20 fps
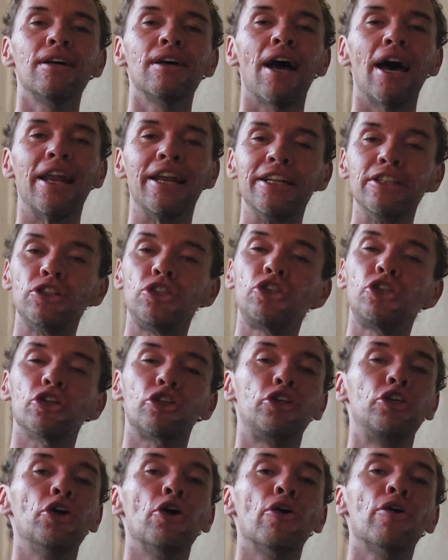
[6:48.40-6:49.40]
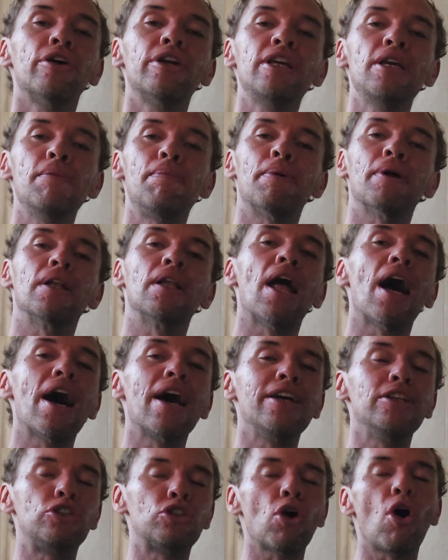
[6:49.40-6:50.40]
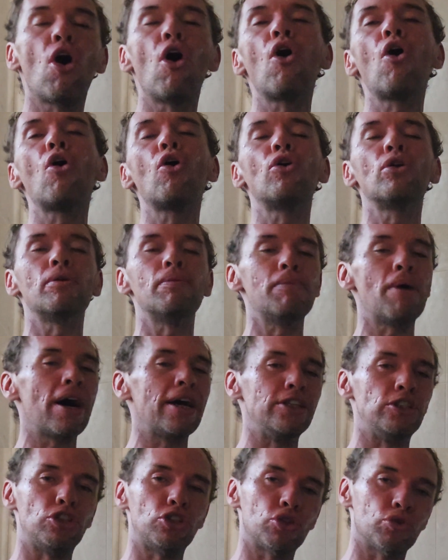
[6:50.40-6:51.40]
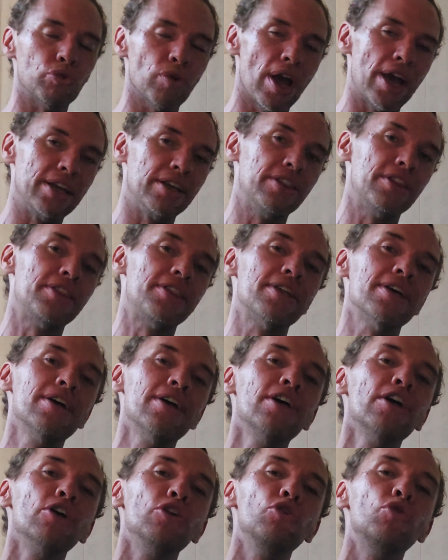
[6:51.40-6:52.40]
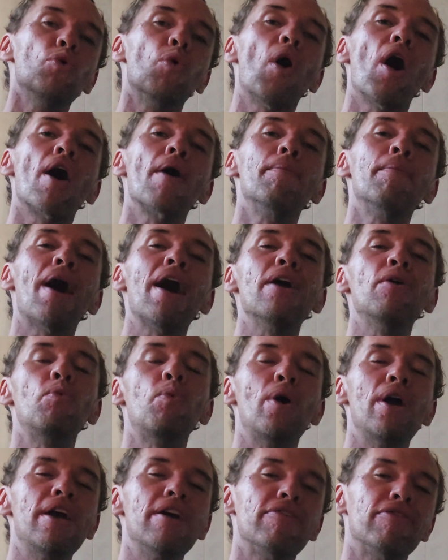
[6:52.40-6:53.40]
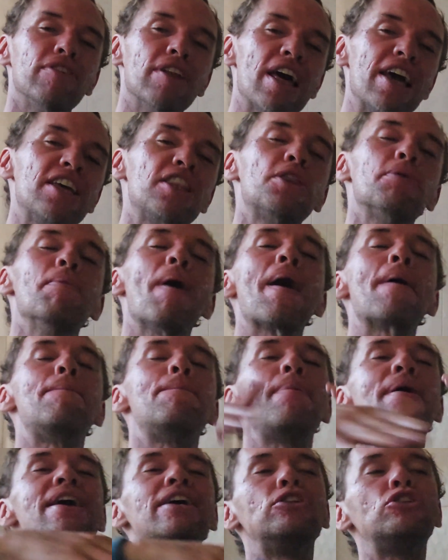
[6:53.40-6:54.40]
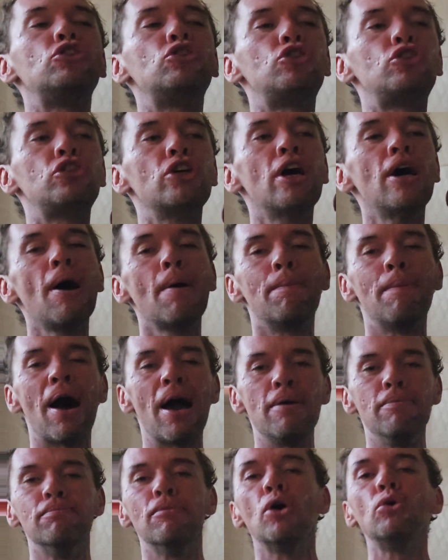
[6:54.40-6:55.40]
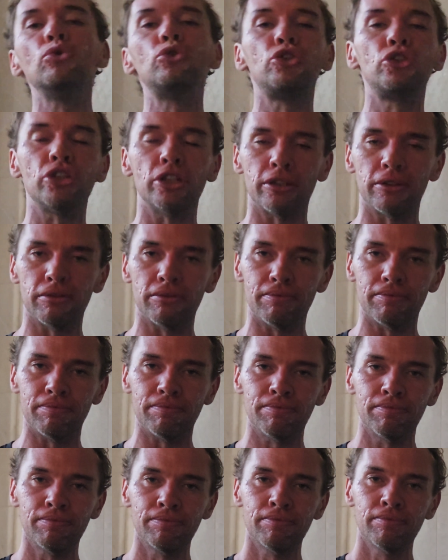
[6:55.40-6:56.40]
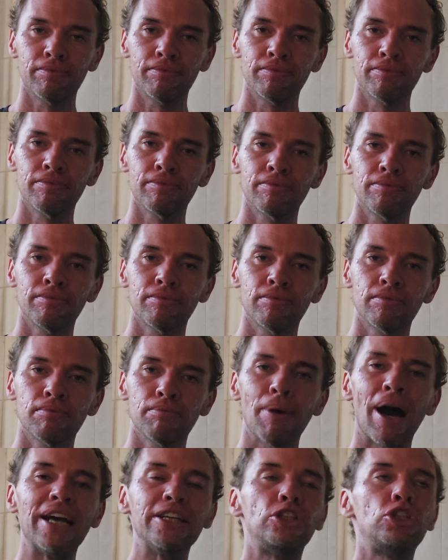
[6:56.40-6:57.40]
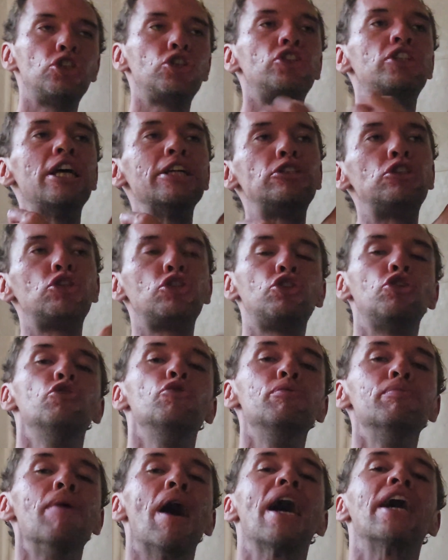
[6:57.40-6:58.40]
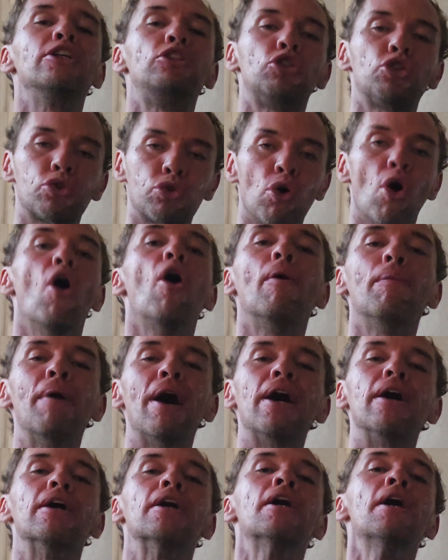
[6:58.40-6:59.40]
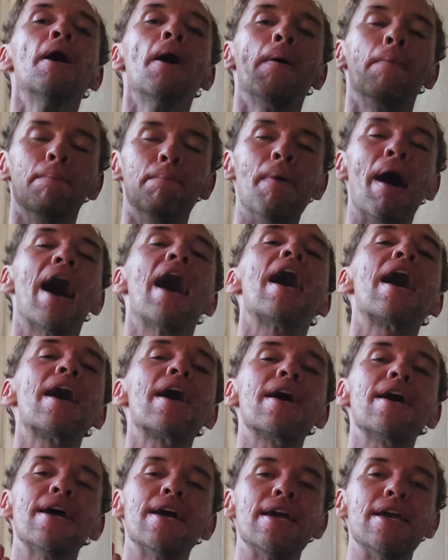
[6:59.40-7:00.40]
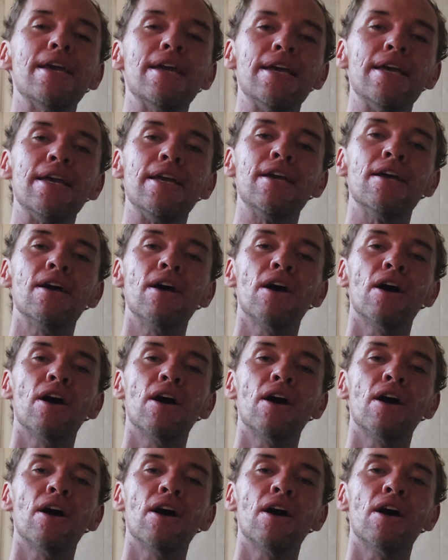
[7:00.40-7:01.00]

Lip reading: An insecurity belies all my strength. You are my wavelength, my pitch, my motion, my stitch to my trauma, my